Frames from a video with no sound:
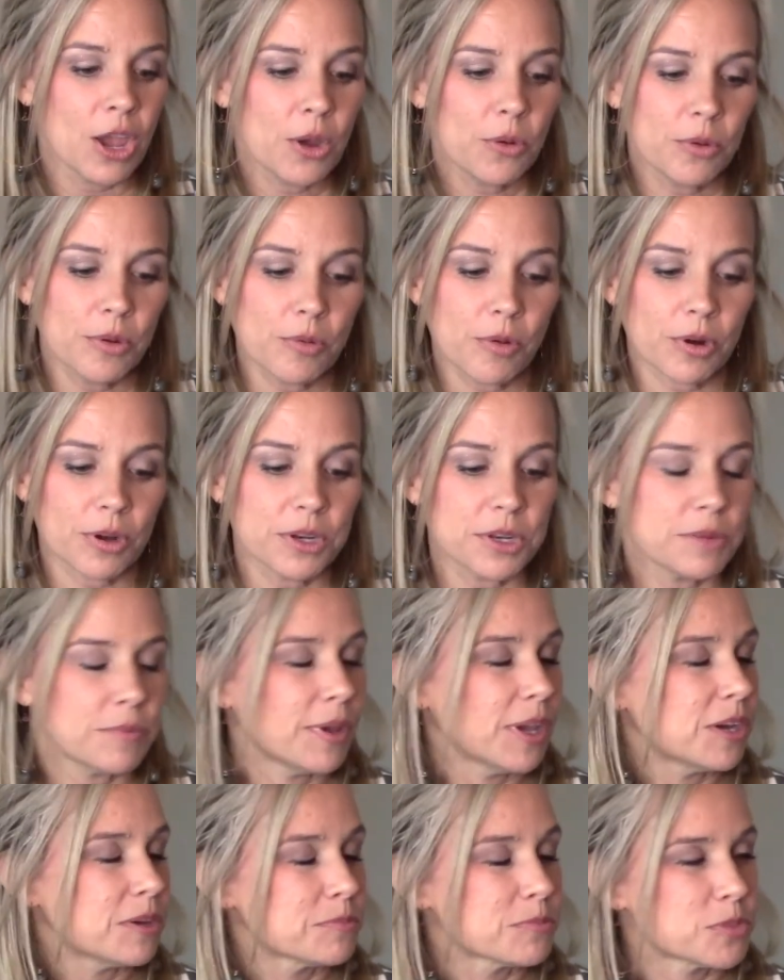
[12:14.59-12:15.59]
We wanted to
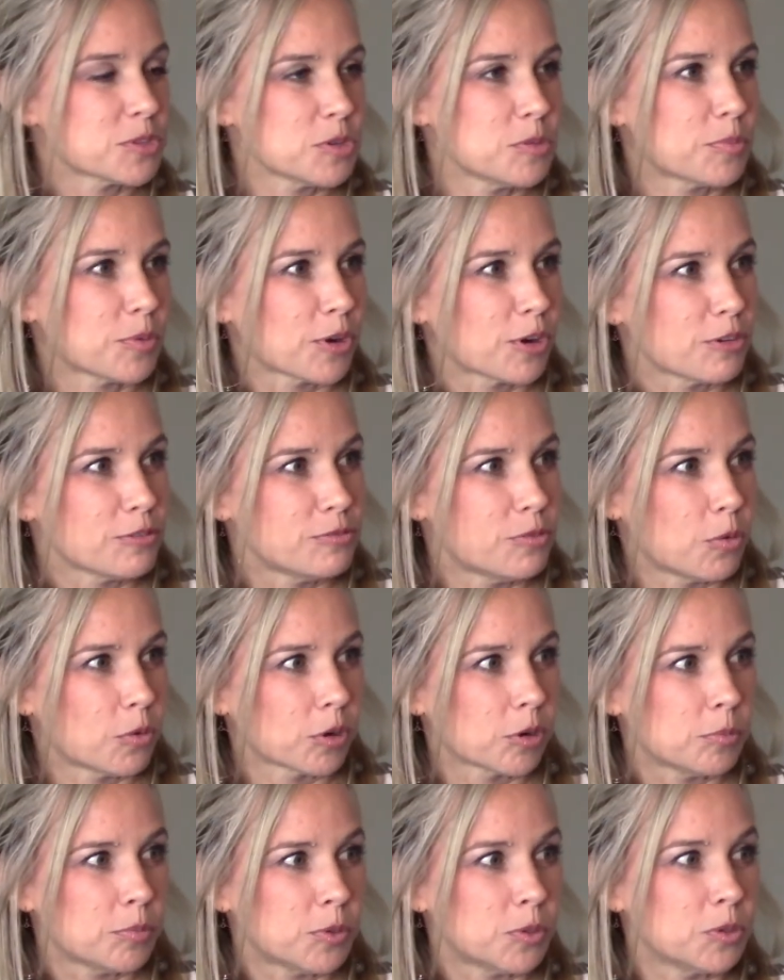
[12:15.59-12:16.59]
make them super
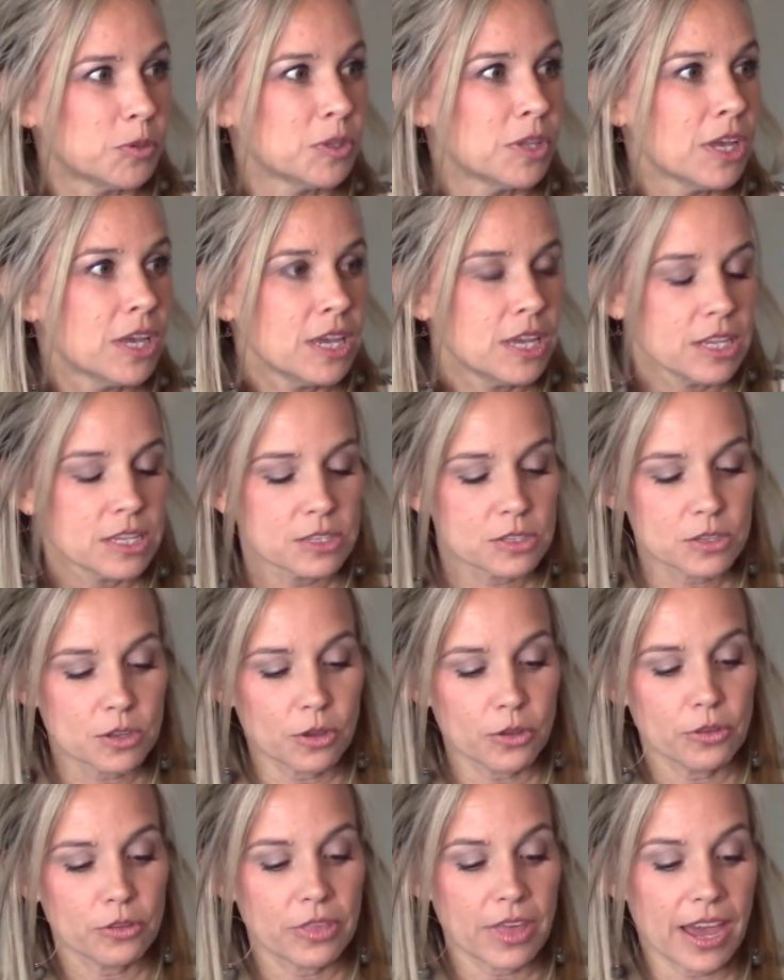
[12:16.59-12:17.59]
affordable
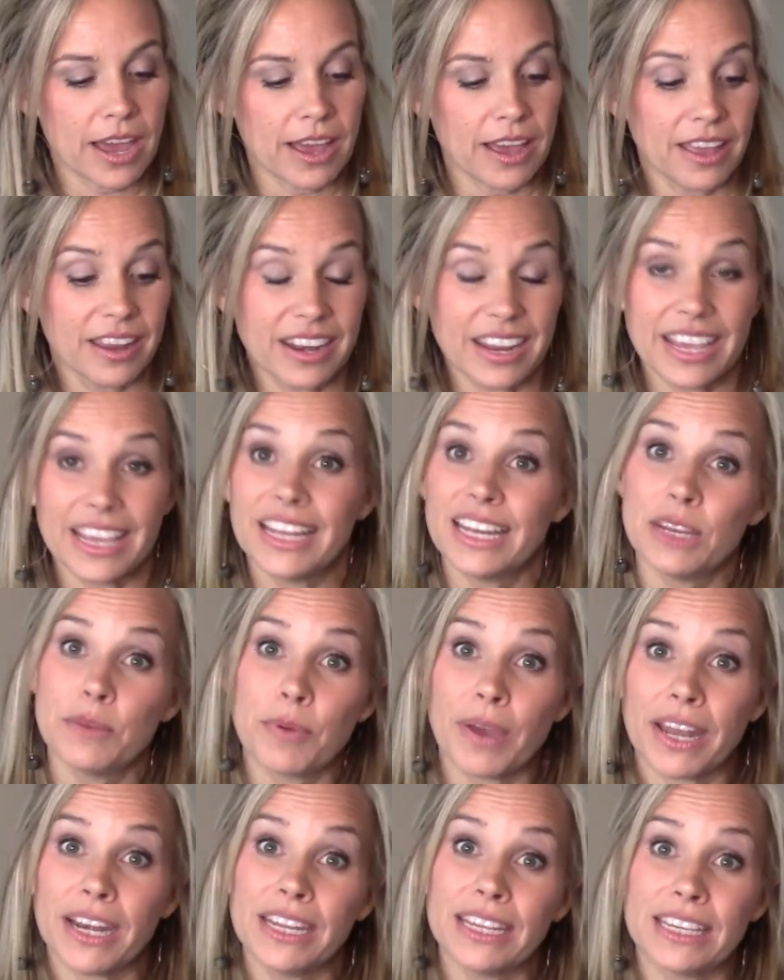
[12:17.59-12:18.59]
so that
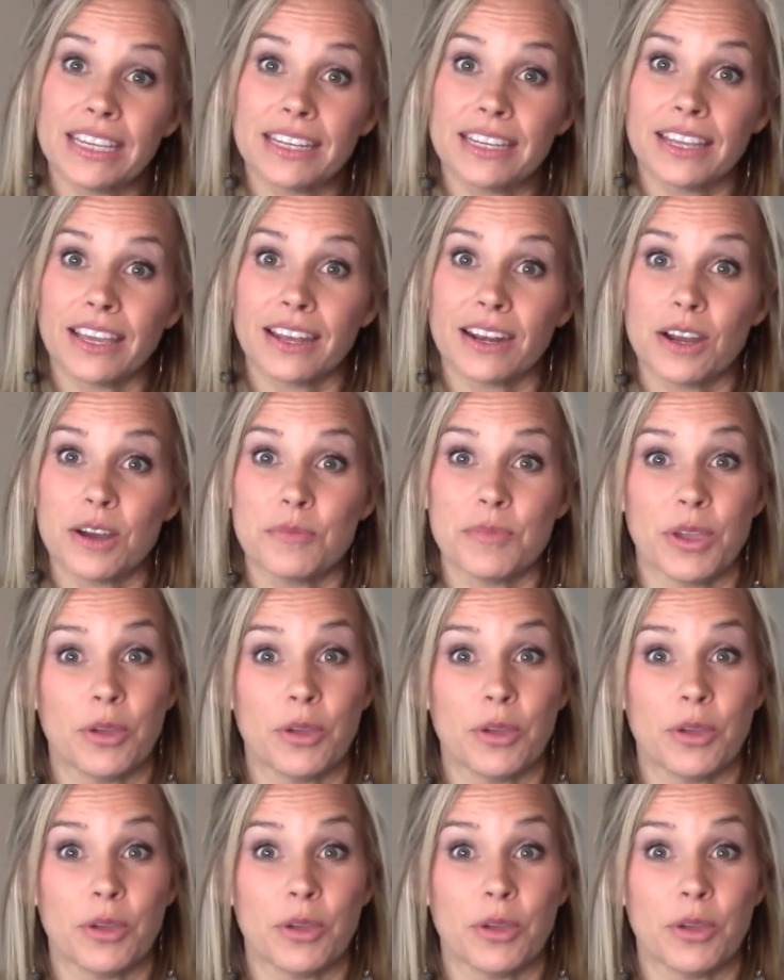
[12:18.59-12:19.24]
anybody could get them.